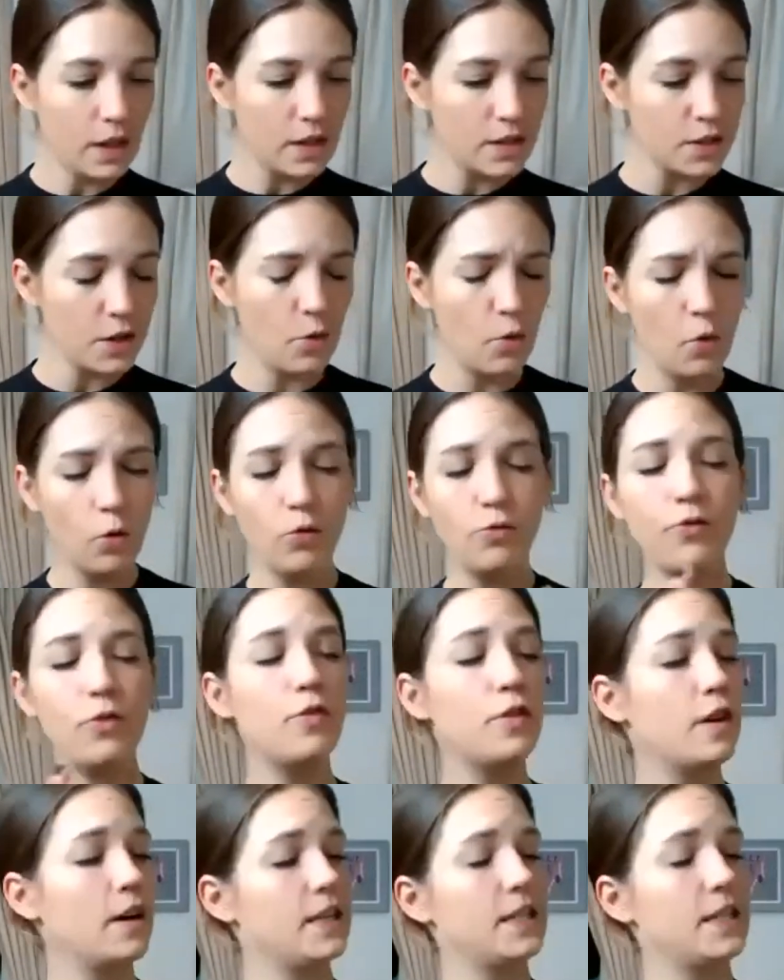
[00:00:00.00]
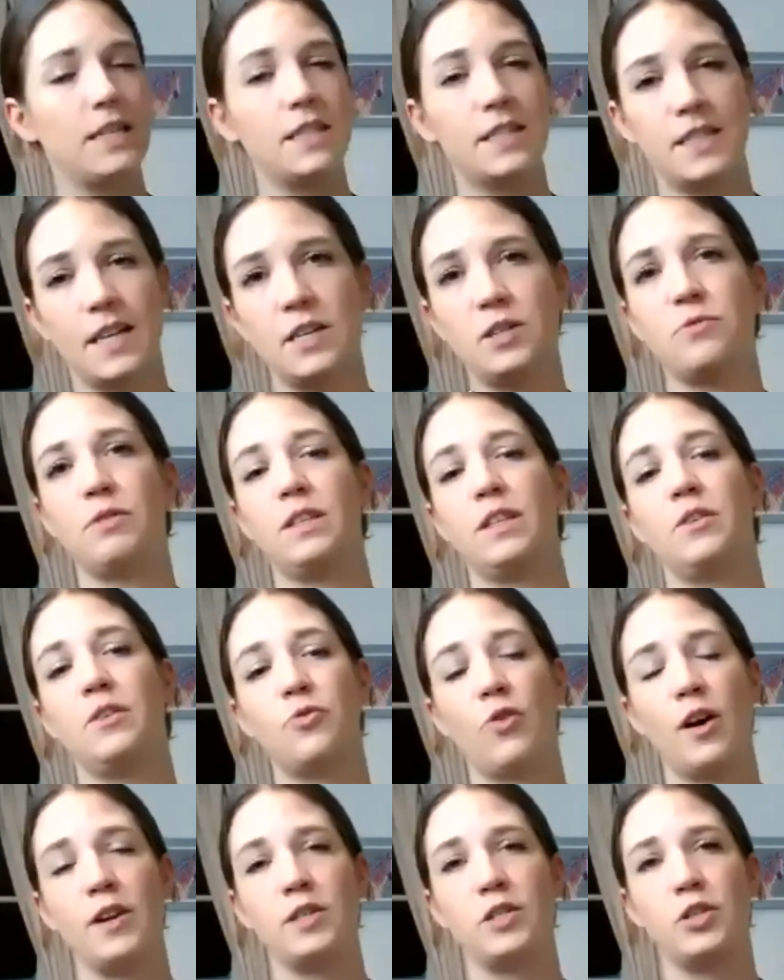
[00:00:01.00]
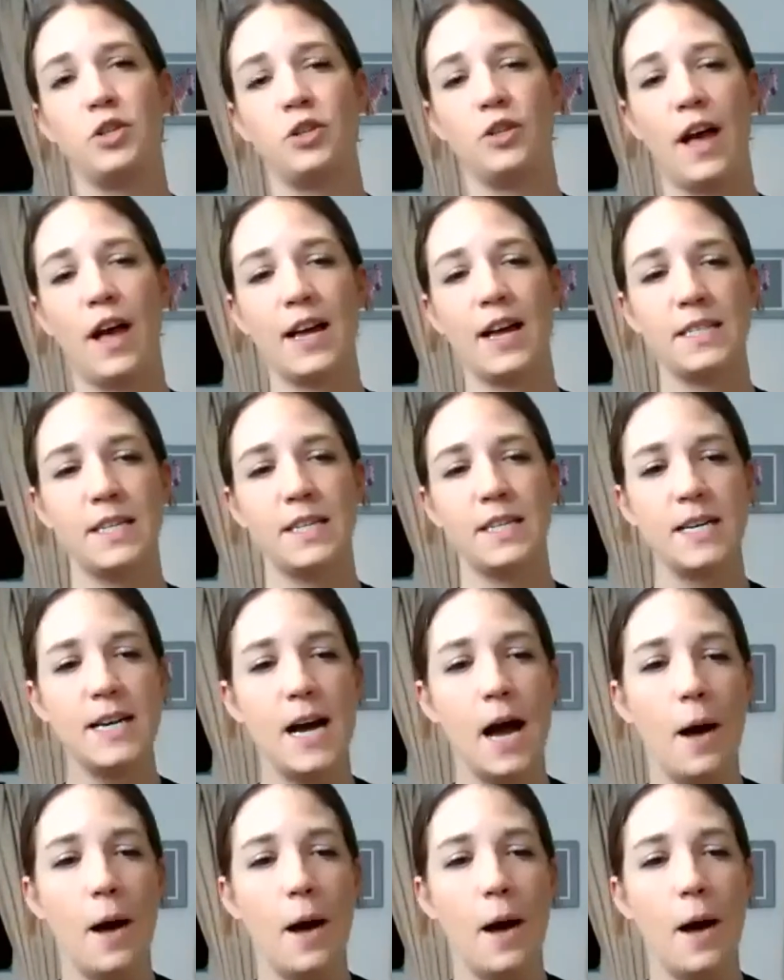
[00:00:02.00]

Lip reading: So all through the 19th century, they tried to do that.